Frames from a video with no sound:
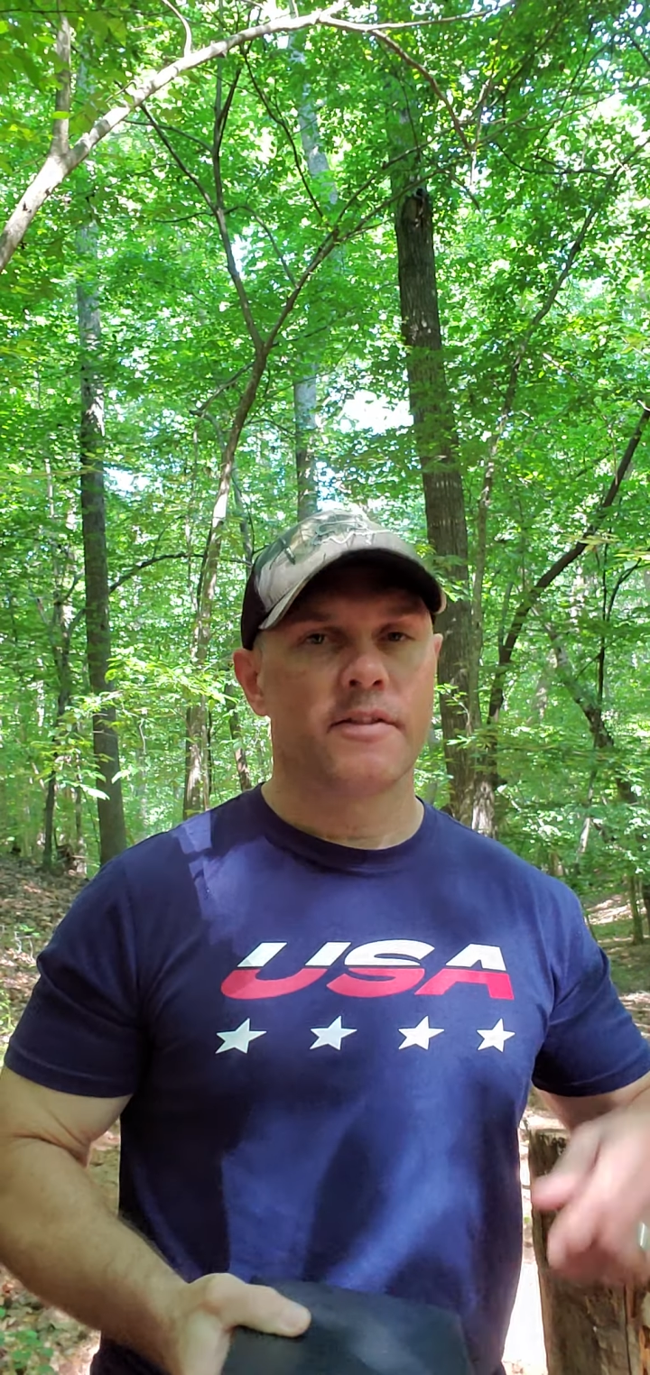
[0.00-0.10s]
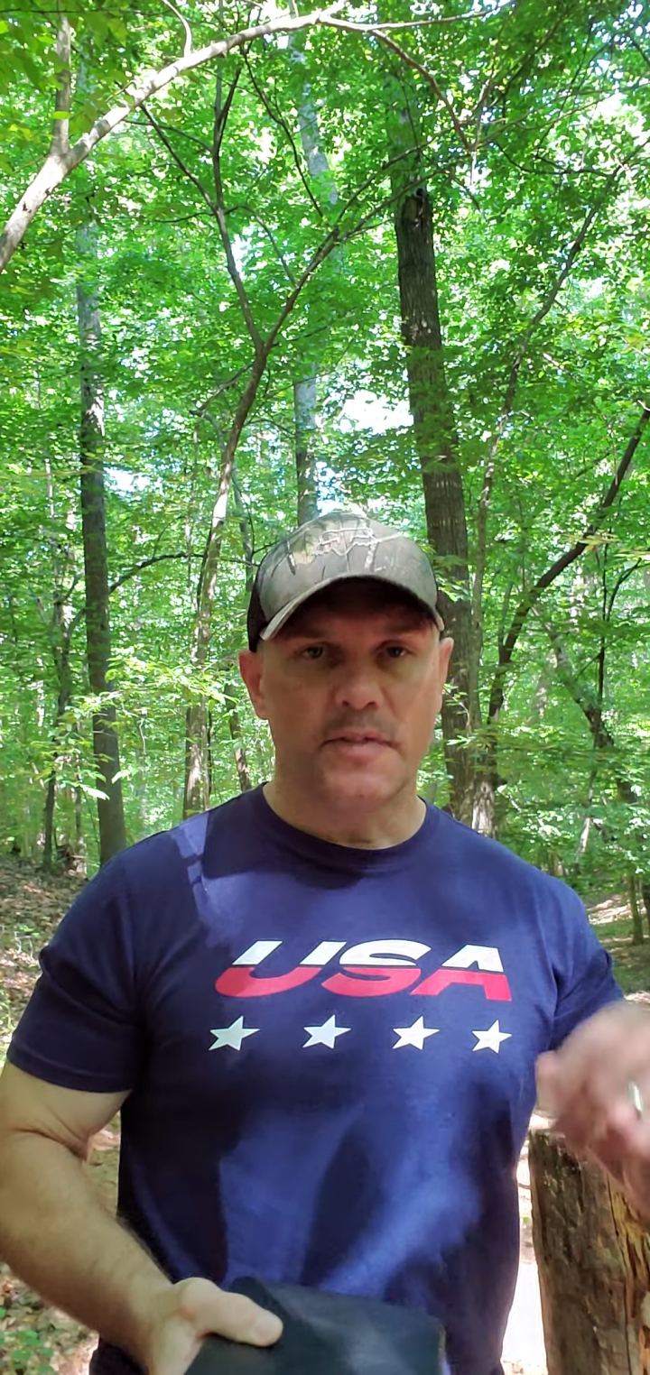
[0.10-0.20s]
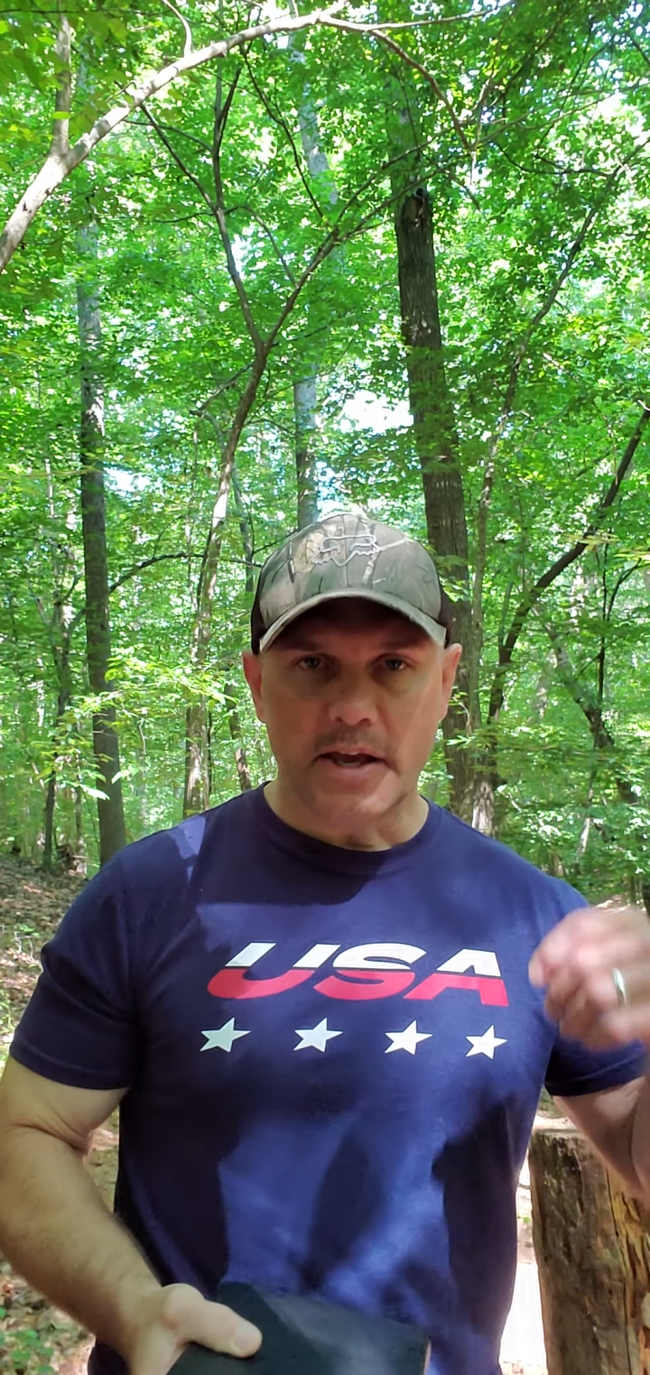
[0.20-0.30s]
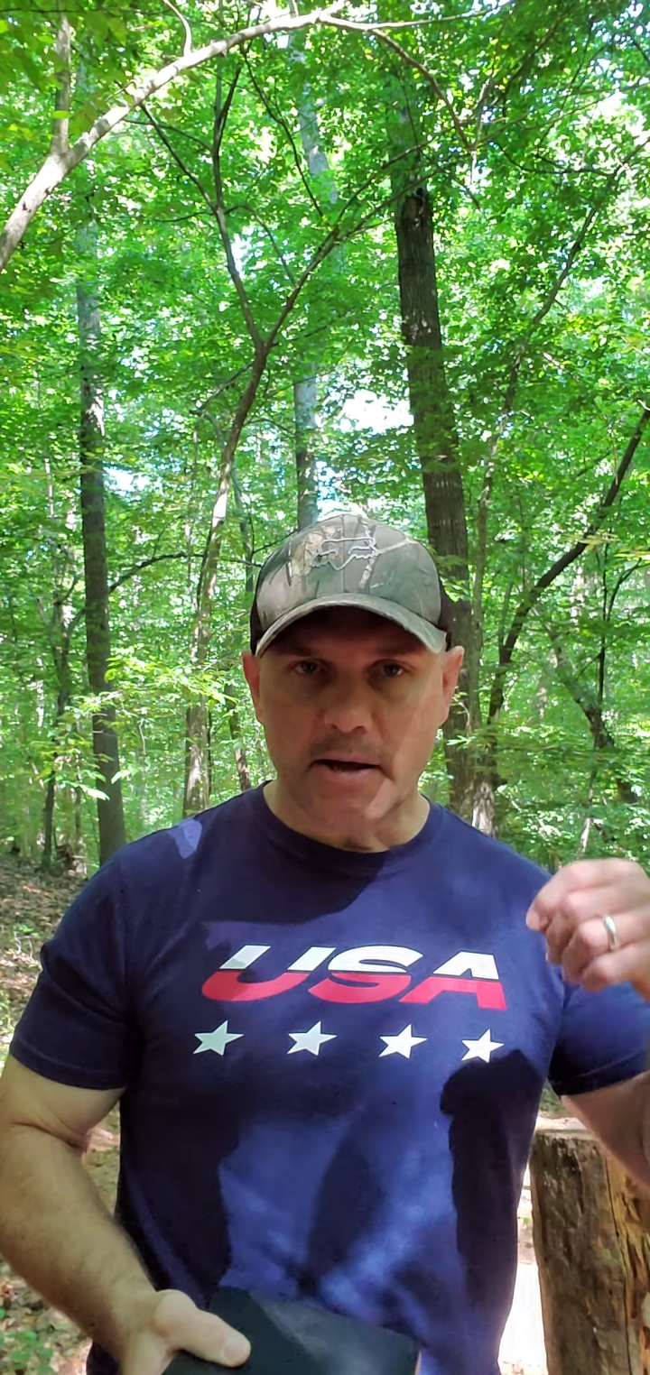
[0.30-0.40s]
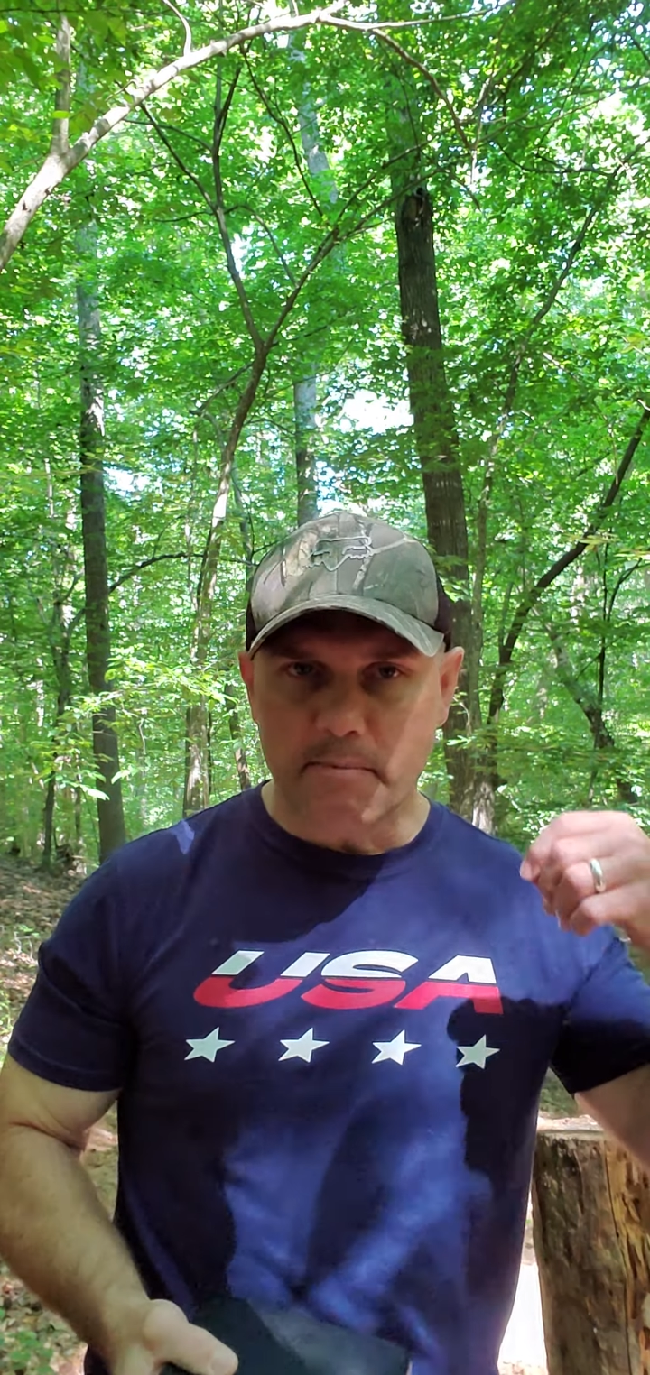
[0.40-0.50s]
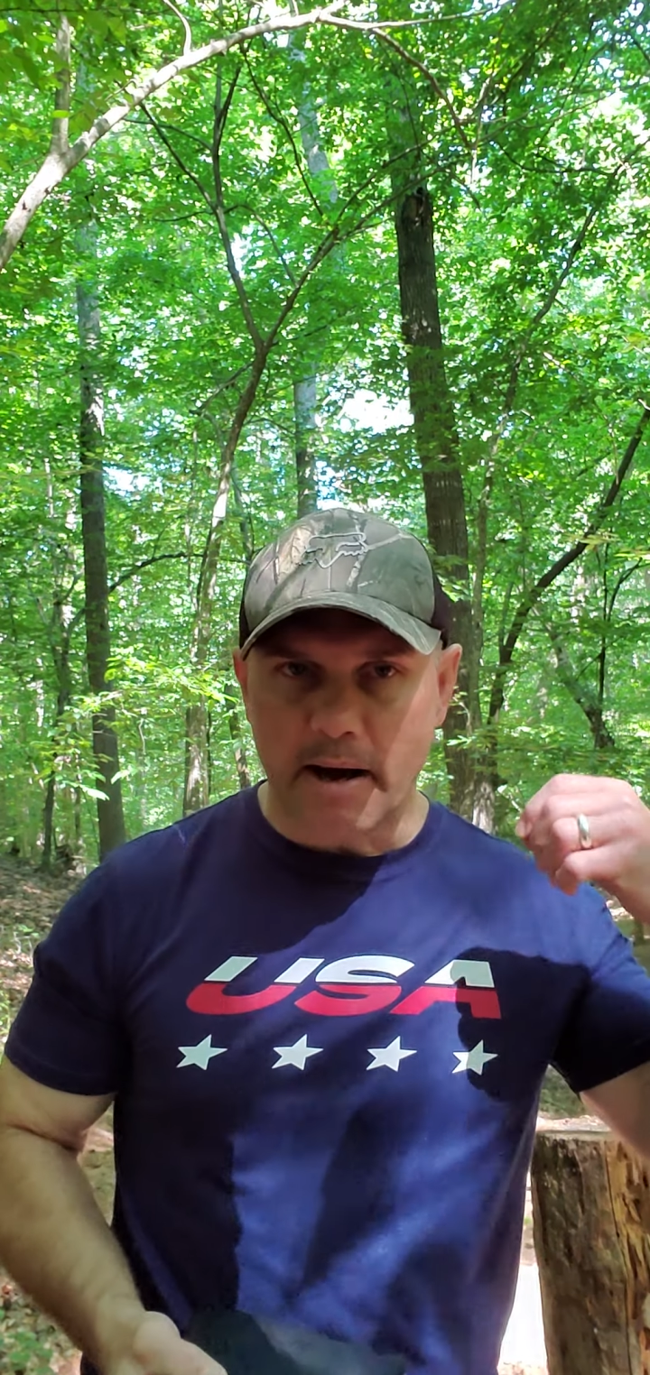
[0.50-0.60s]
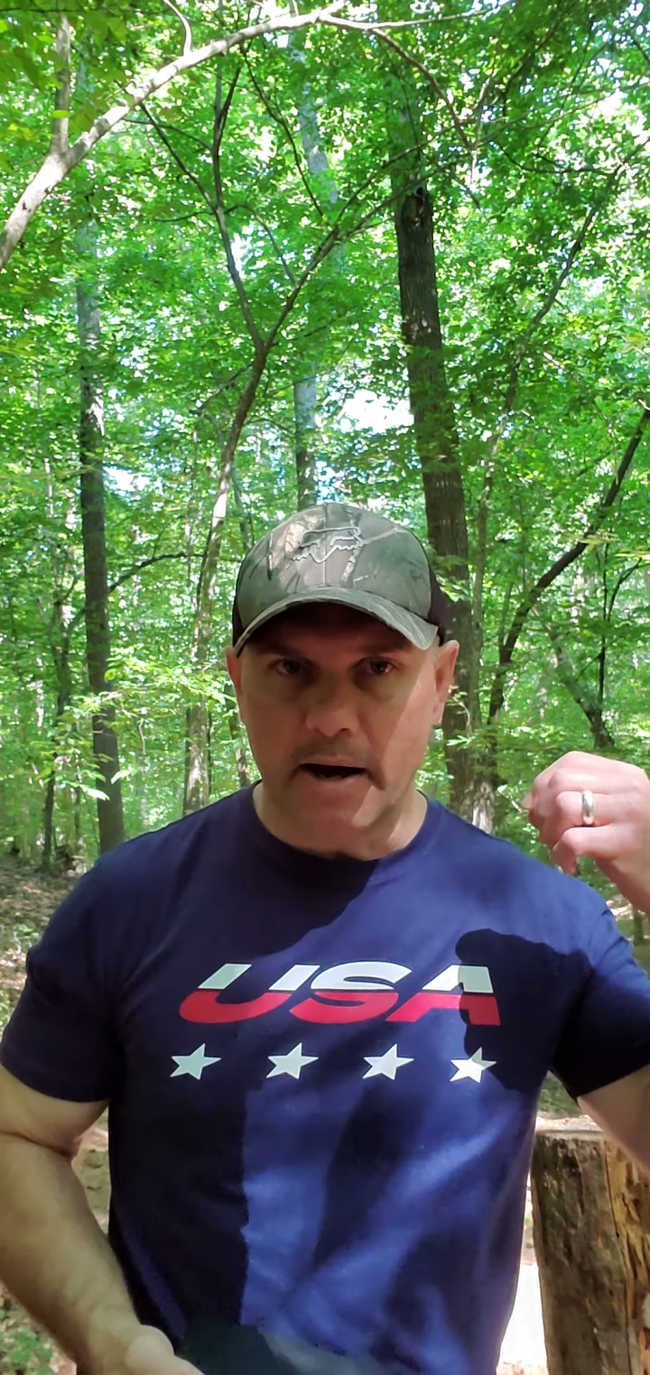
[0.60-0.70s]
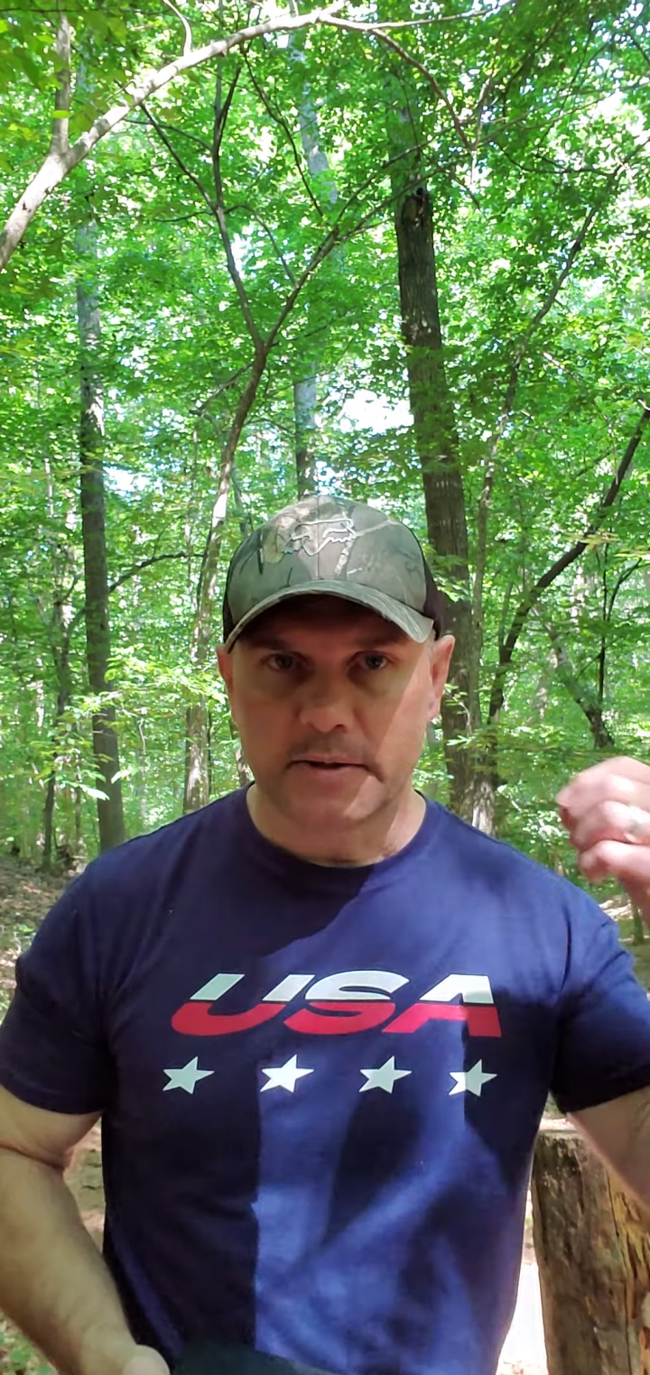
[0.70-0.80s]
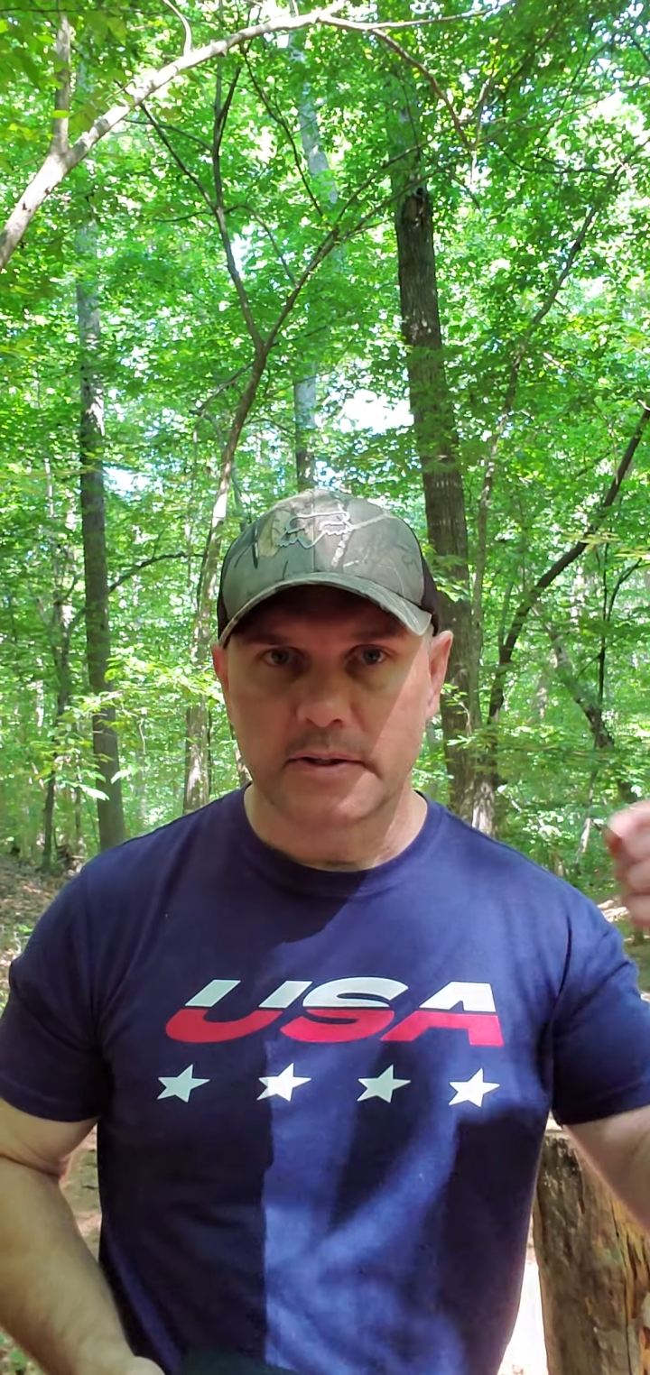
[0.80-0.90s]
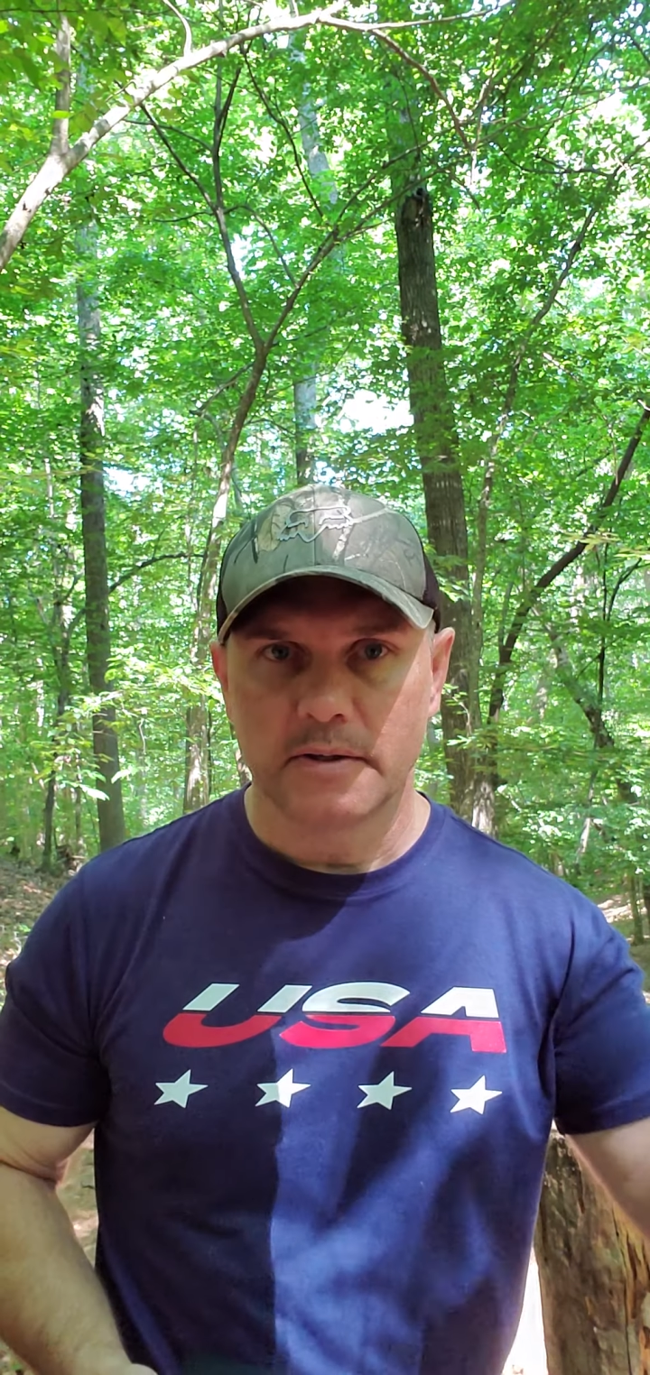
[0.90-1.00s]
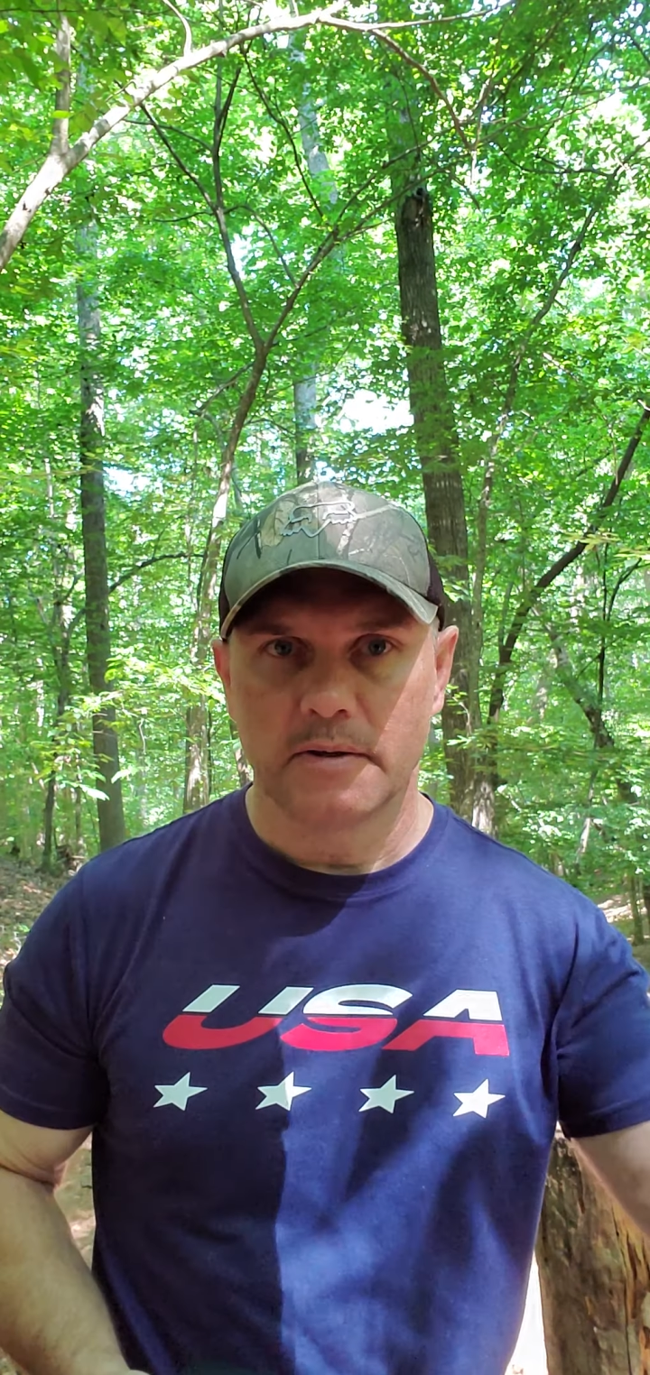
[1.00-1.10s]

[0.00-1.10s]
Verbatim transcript: think about